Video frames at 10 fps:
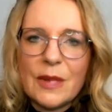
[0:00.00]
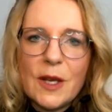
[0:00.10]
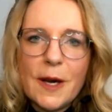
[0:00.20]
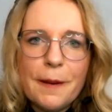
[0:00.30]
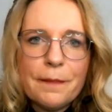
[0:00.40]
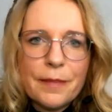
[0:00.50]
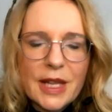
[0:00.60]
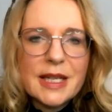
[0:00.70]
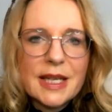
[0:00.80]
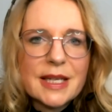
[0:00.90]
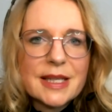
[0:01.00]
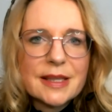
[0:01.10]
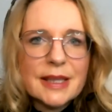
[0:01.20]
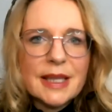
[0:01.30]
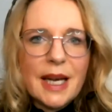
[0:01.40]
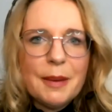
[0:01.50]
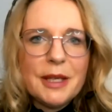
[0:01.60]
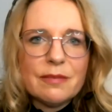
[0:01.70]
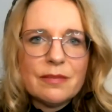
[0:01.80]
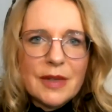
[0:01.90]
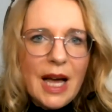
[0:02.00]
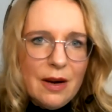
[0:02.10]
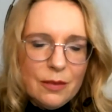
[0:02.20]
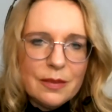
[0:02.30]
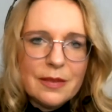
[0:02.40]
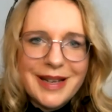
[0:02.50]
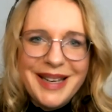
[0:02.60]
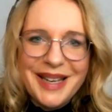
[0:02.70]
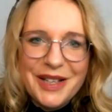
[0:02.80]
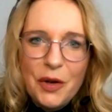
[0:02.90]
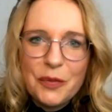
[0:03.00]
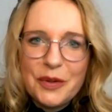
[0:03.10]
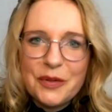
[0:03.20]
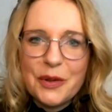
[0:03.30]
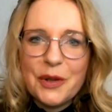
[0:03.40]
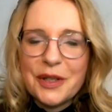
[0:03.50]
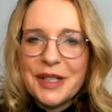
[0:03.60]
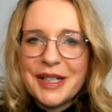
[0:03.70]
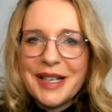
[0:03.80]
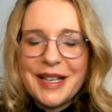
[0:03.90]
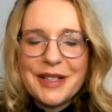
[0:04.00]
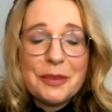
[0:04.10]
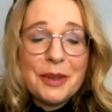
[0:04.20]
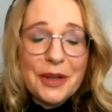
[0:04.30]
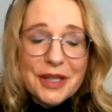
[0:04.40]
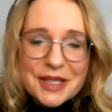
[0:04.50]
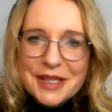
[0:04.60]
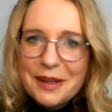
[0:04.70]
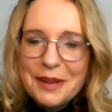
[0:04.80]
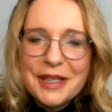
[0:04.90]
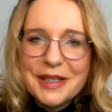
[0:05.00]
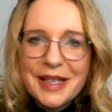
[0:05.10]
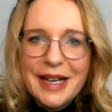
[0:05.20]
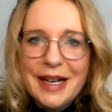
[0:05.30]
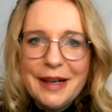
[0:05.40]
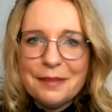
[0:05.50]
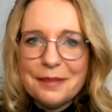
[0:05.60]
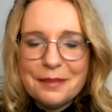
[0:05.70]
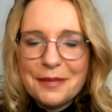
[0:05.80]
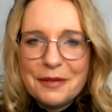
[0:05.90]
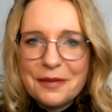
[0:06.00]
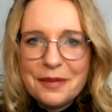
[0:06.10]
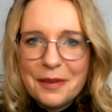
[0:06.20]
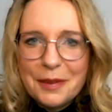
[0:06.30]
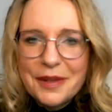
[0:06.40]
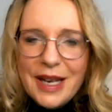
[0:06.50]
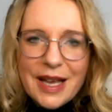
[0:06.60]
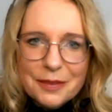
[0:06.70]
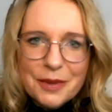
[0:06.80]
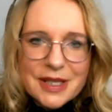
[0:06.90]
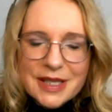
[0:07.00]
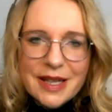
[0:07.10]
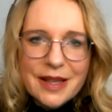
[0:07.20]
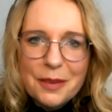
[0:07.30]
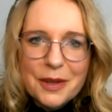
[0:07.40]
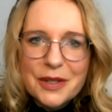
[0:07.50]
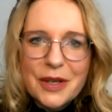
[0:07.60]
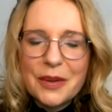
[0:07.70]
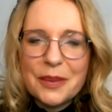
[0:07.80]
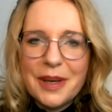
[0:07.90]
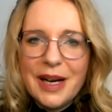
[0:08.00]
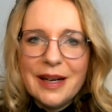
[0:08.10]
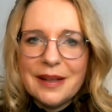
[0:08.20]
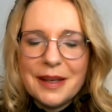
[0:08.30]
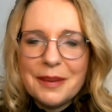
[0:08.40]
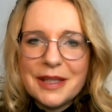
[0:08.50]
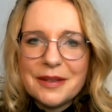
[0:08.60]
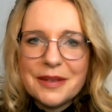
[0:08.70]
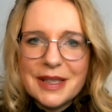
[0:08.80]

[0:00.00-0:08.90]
Yeah, it is. I mean, now, not before, to be honest. I mean, with the last president, there was no, I